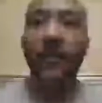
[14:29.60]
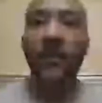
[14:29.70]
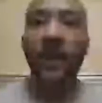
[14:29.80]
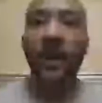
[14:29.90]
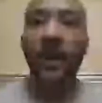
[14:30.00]

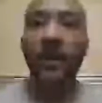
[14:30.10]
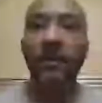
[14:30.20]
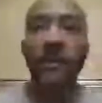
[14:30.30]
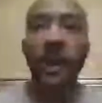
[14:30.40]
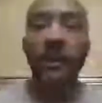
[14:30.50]

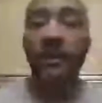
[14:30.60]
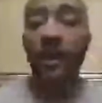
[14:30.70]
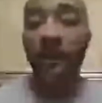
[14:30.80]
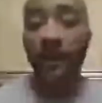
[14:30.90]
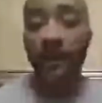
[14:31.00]
as
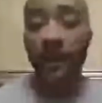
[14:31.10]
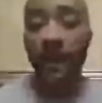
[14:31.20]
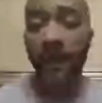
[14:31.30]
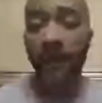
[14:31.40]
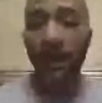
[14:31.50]
nervous as I
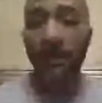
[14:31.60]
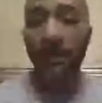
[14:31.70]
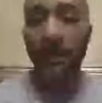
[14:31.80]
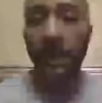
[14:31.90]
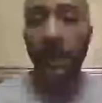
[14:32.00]
can be
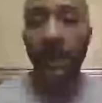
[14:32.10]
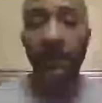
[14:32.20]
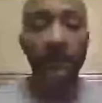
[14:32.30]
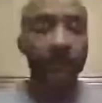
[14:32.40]
sometimes,